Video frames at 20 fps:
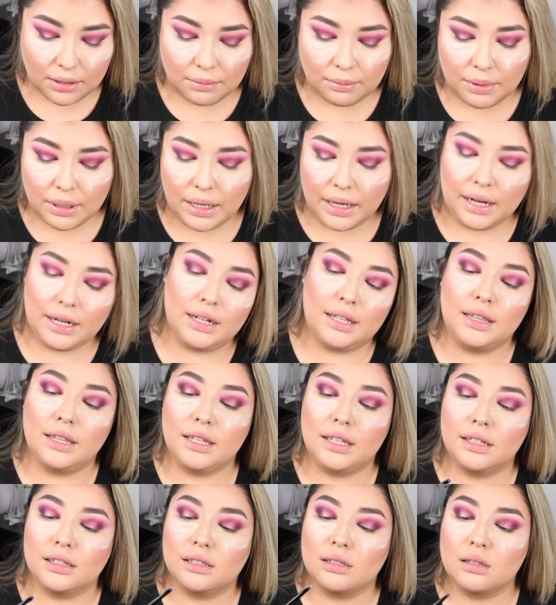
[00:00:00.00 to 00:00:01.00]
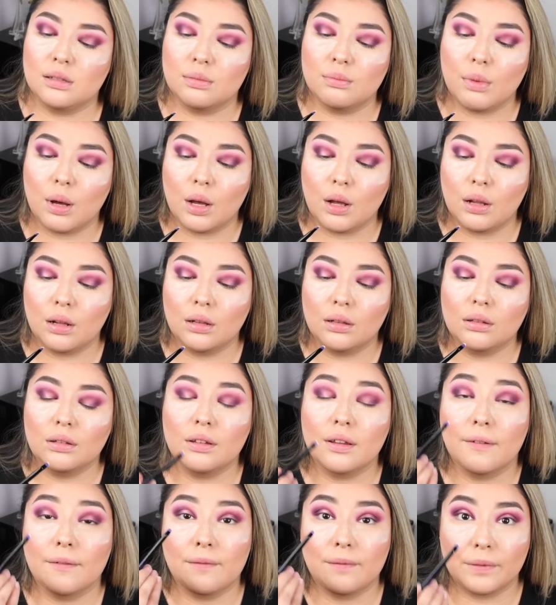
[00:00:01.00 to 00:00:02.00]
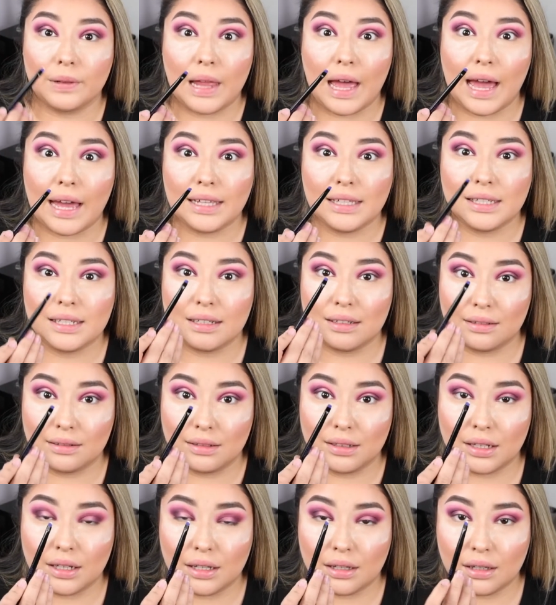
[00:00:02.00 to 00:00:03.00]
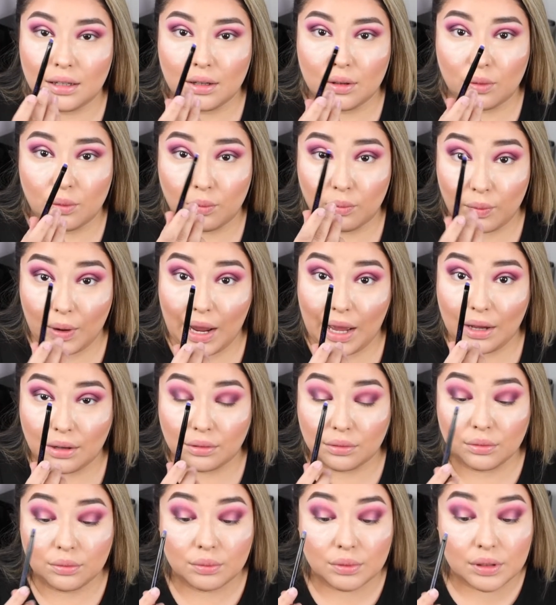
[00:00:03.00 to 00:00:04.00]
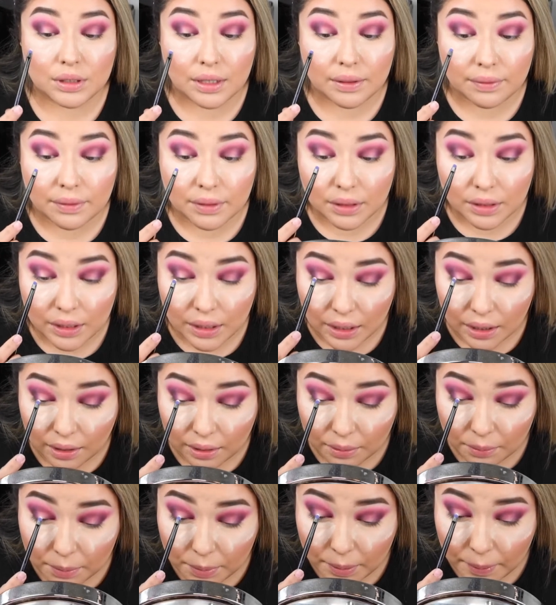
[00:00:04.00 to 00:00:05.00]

but anything small, flat, and round will definitely help.